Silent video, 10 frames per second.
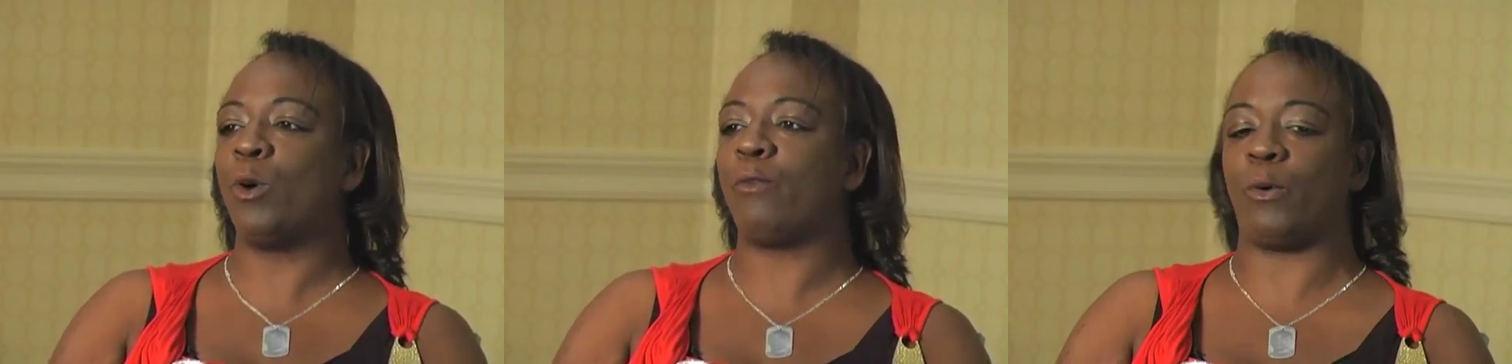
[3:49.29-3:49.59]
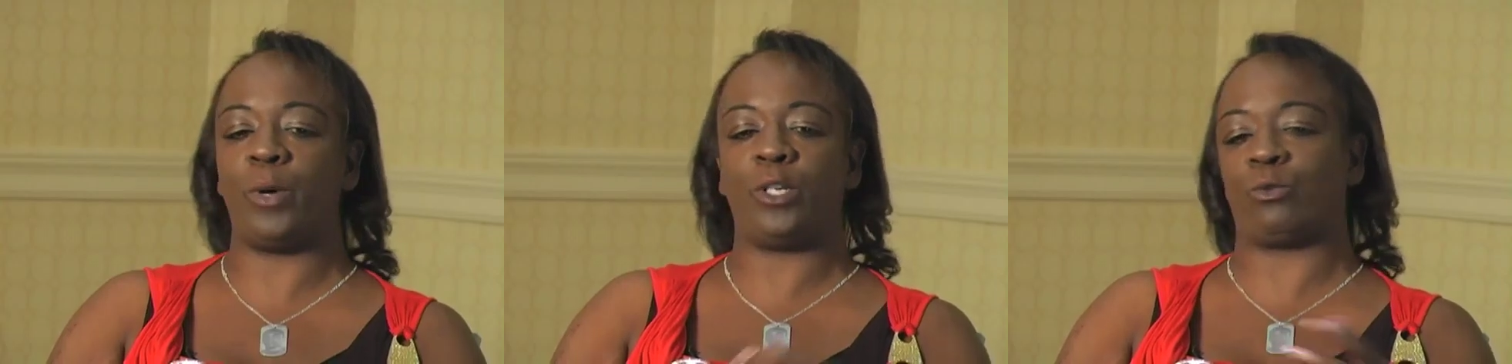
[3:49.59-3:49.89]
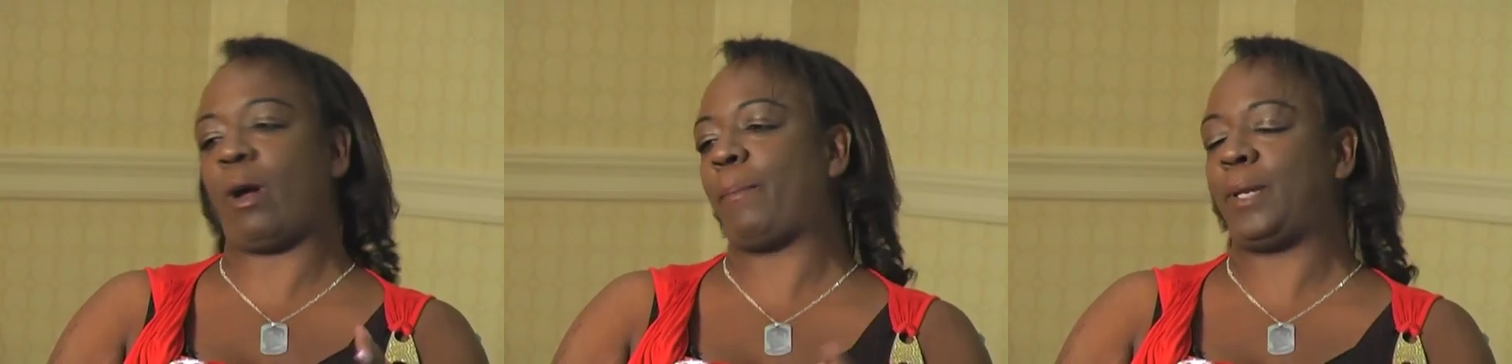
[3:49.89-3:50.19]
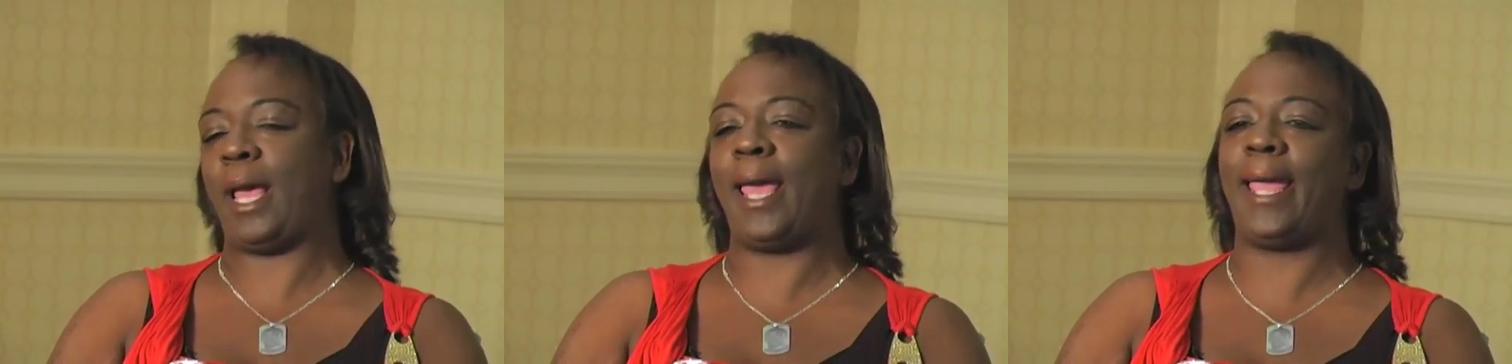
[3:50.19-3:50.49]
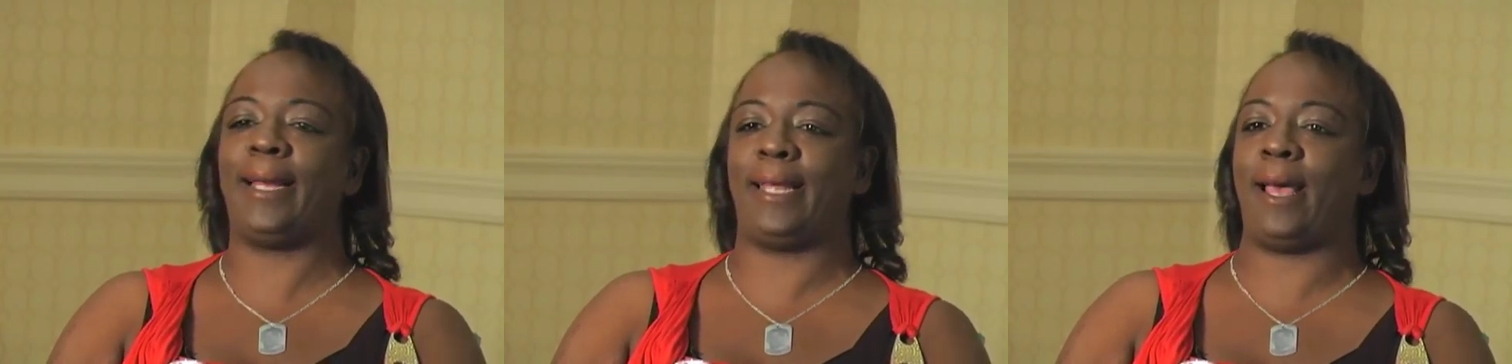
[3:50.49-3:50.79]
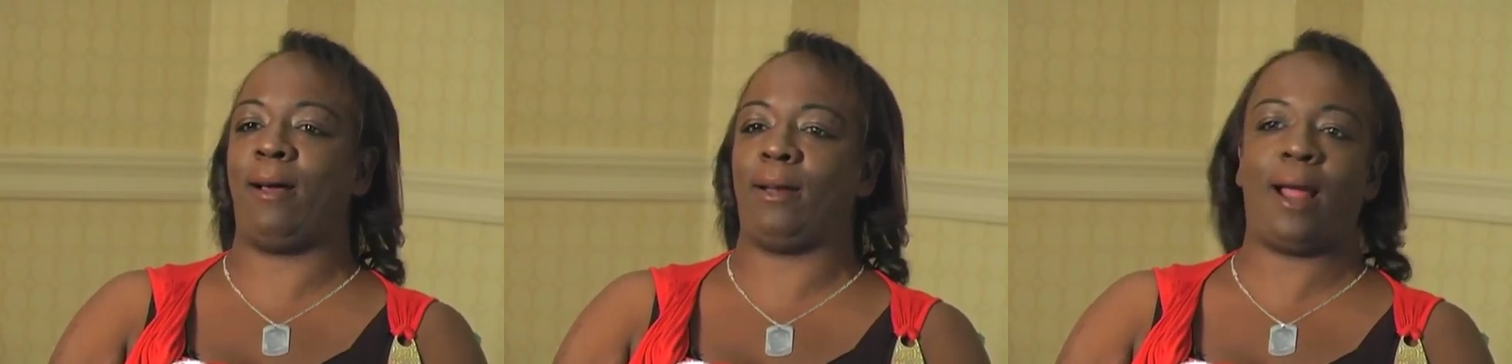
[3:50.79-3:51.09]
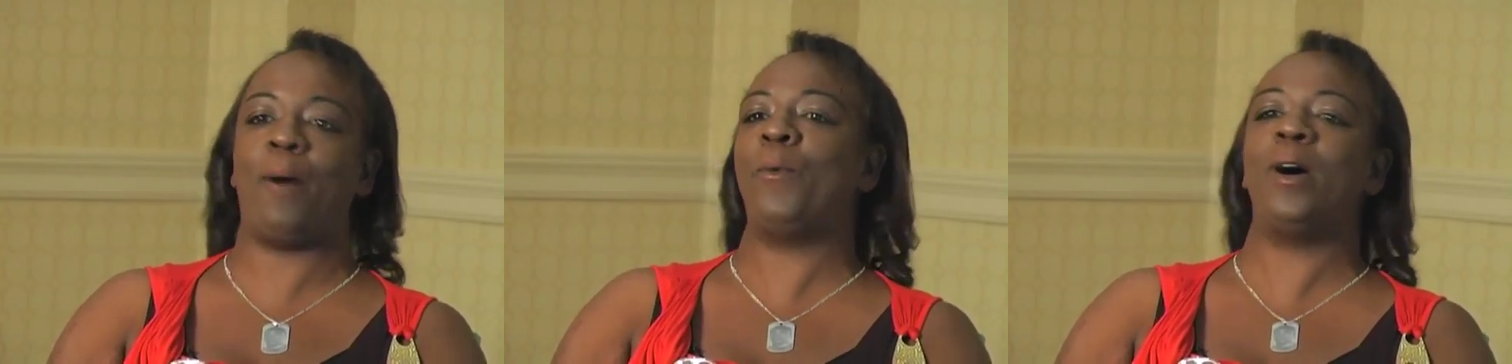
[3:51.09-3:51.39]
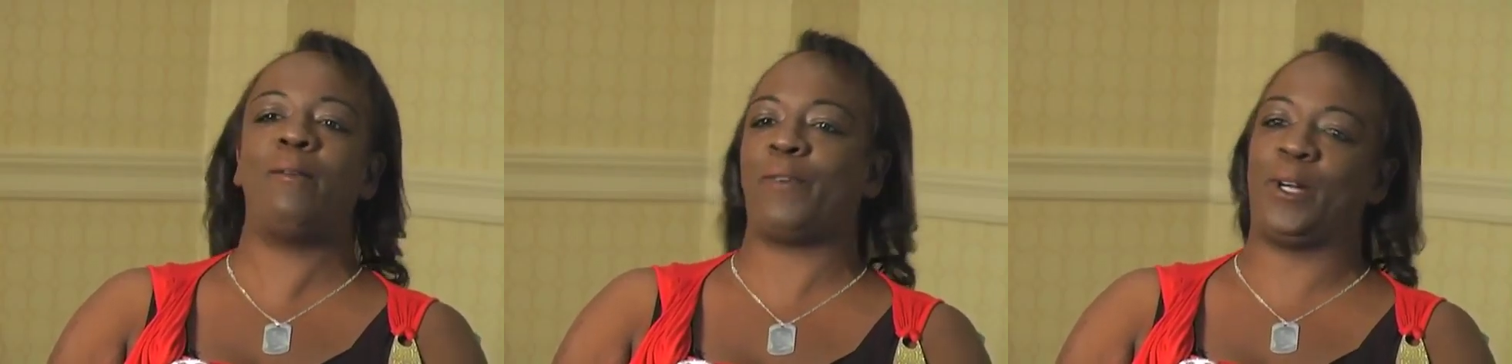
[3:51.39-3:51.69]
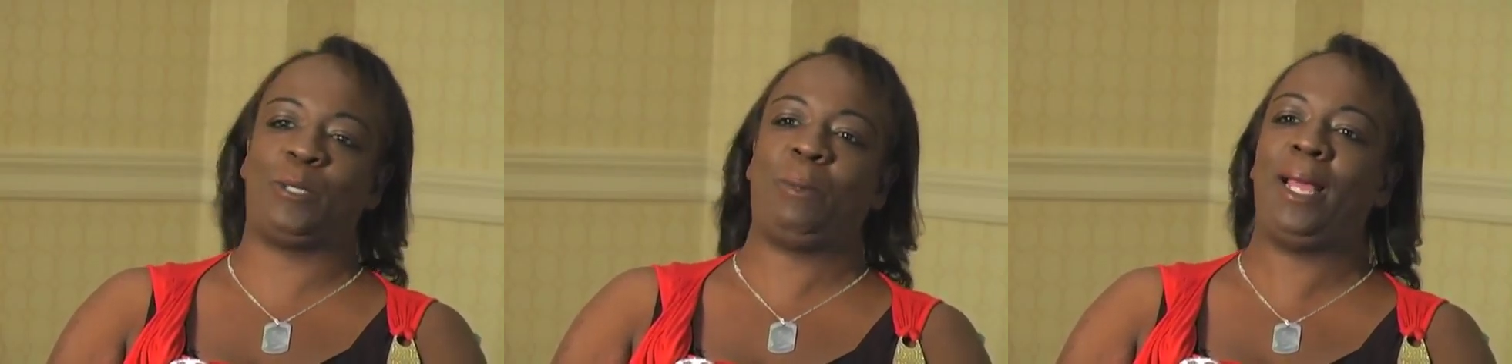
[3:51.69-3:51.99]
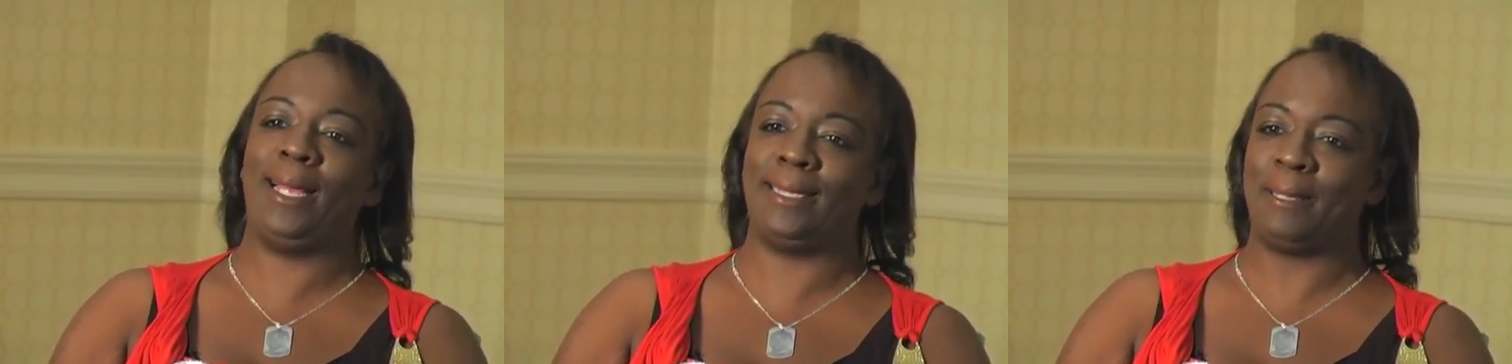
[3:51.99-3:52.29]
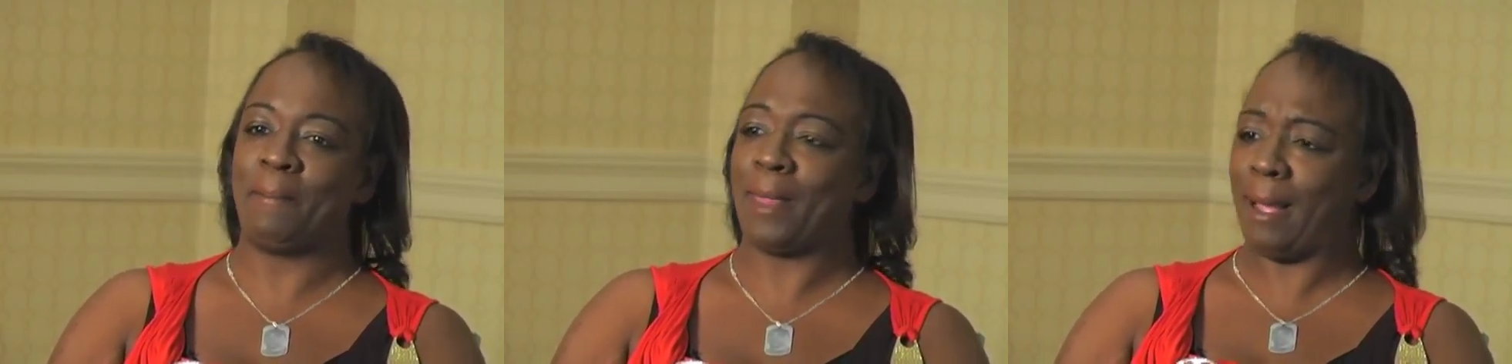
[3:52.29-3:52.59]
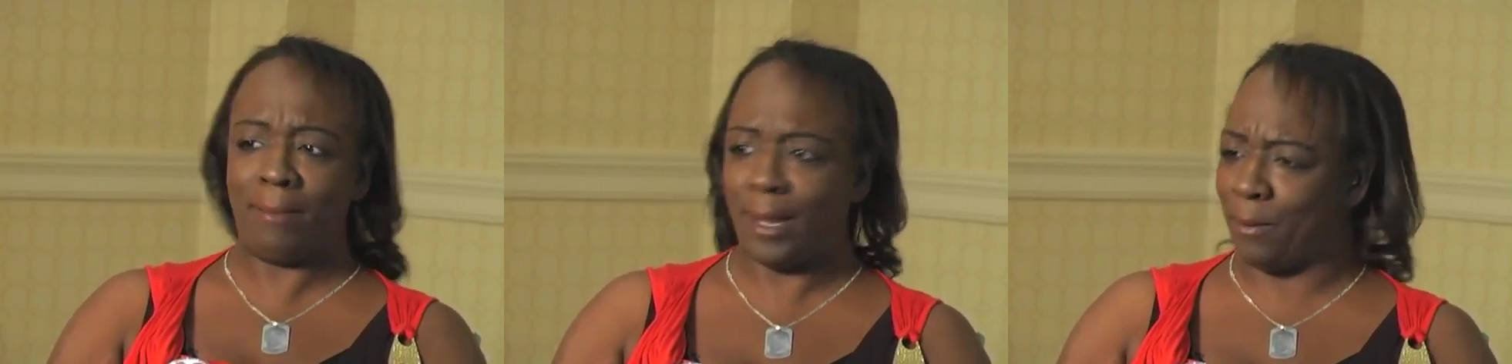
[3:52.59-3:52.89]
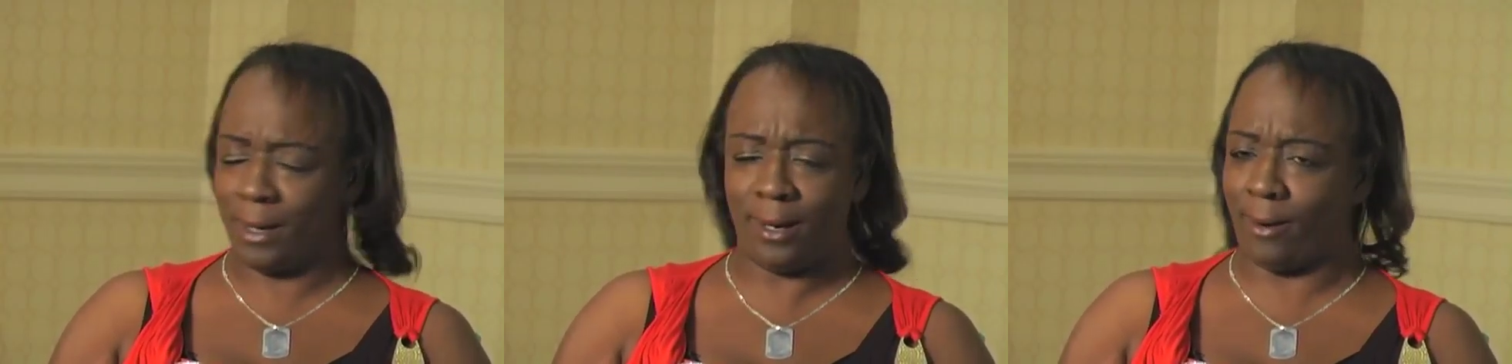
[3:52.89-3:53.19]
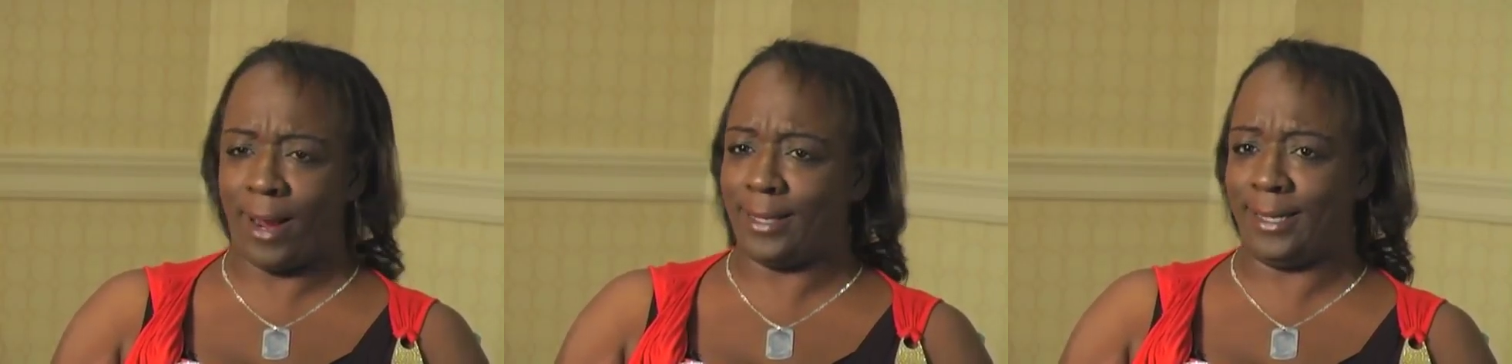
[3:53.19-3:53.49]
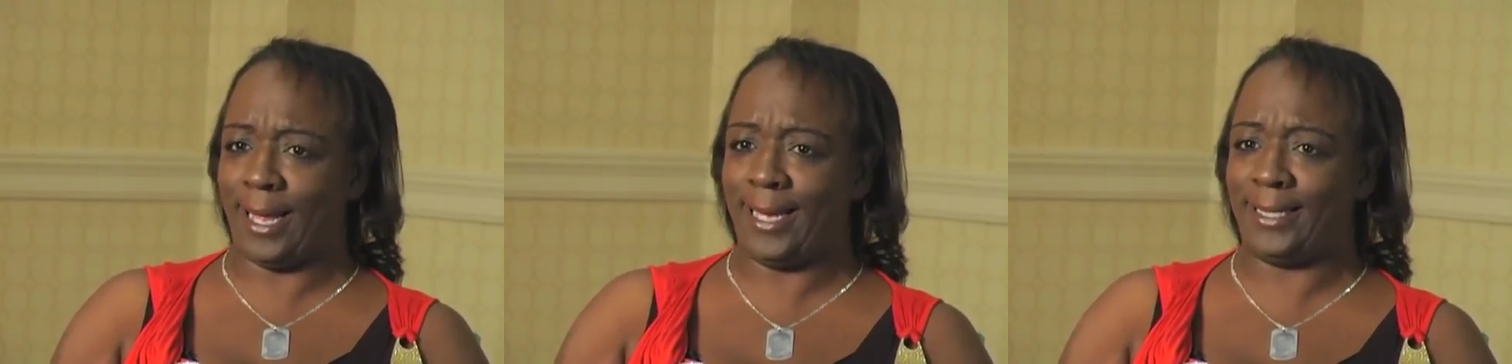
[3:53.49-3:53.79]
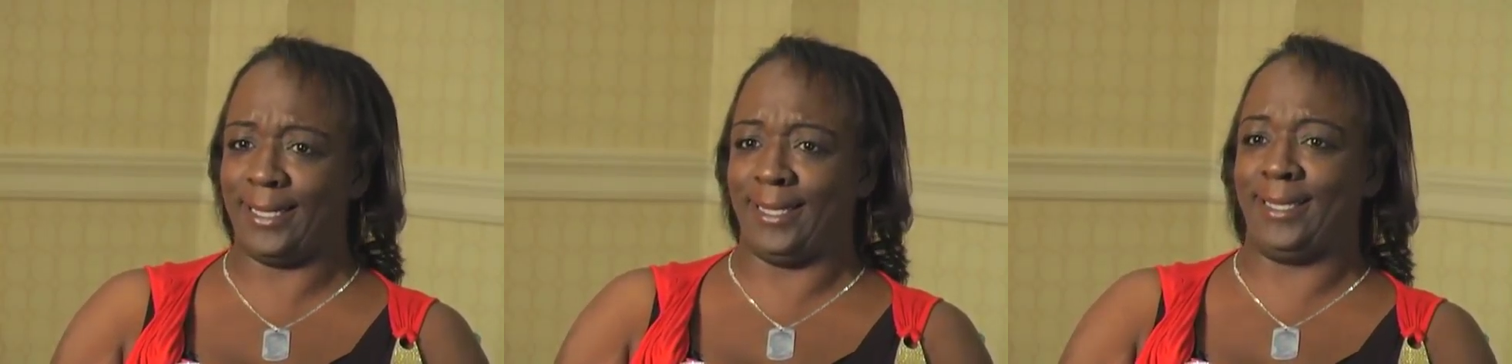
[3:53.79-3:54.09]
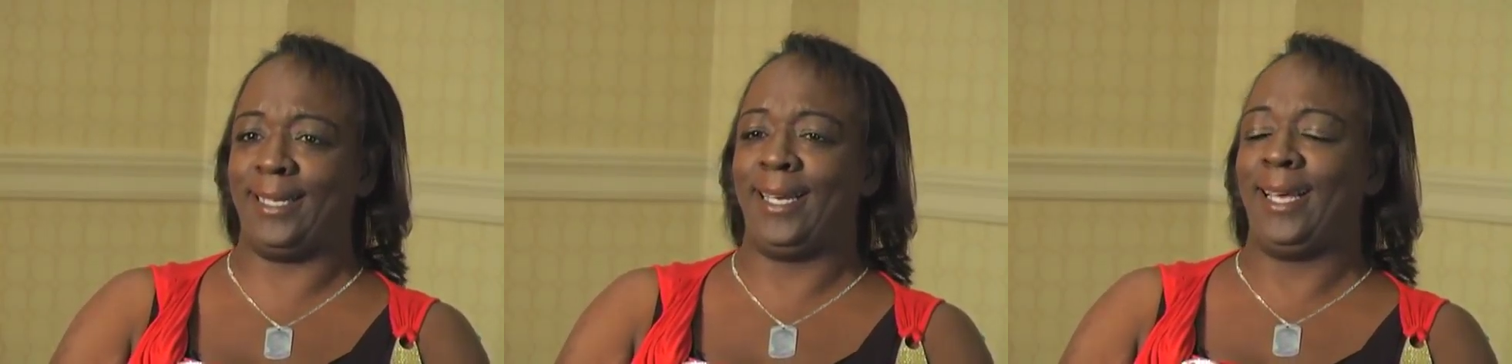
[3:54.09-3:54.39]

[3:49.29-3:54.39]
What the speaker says: roof and we dropped the egg down and I won first place." I'm like, "Well, congratulations."